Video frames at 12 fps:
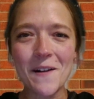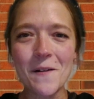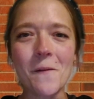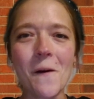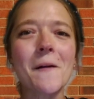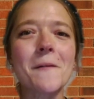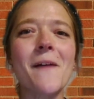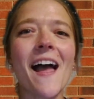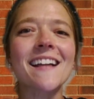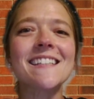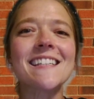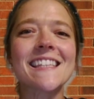Welcome
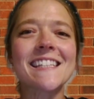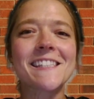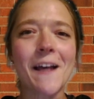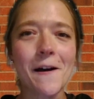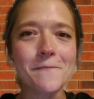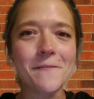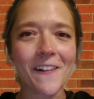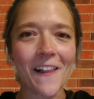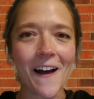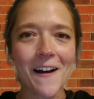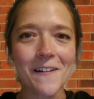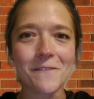back to the Sub
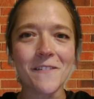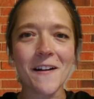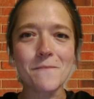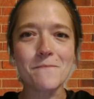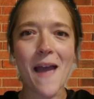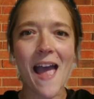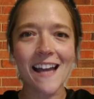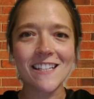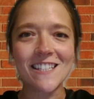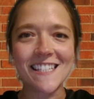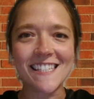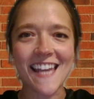Club,
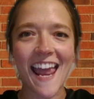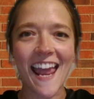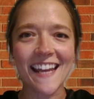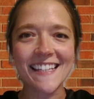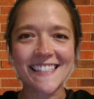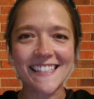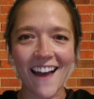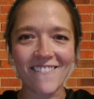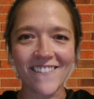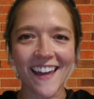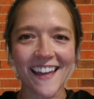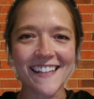match day
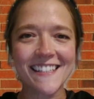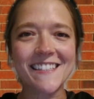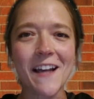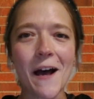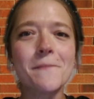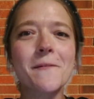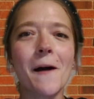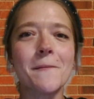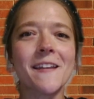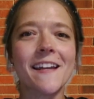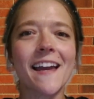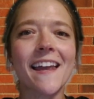7. Sub
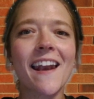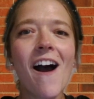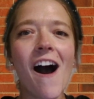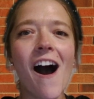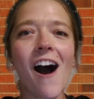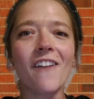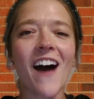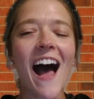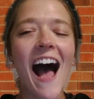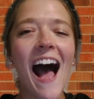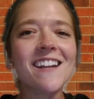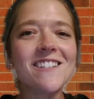coming in off a
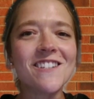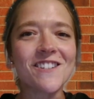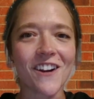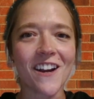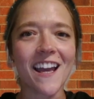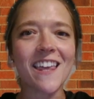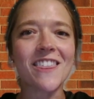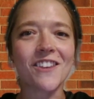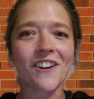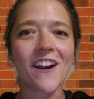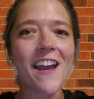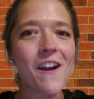hot streak,
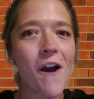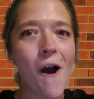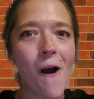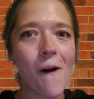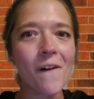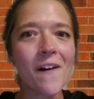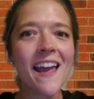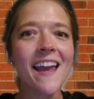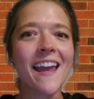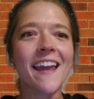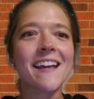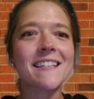3-0.
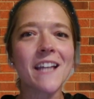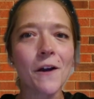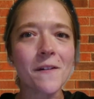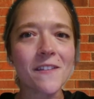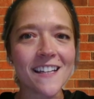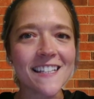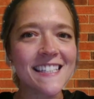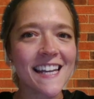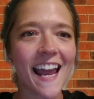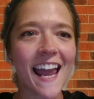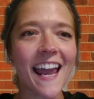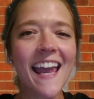He is here with us
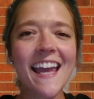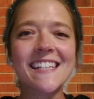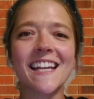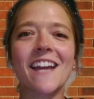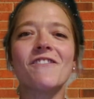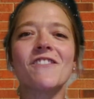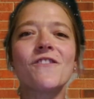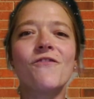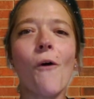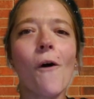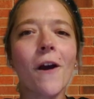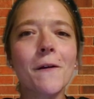today to give us
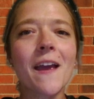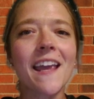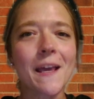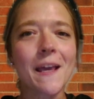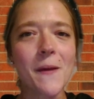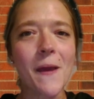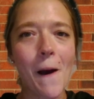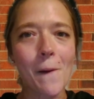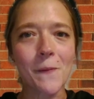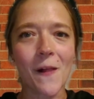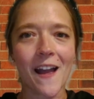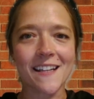4
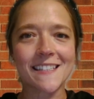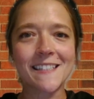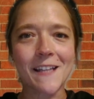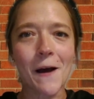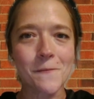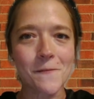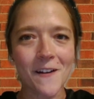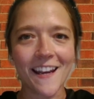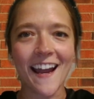EPL plays. Sub, what do you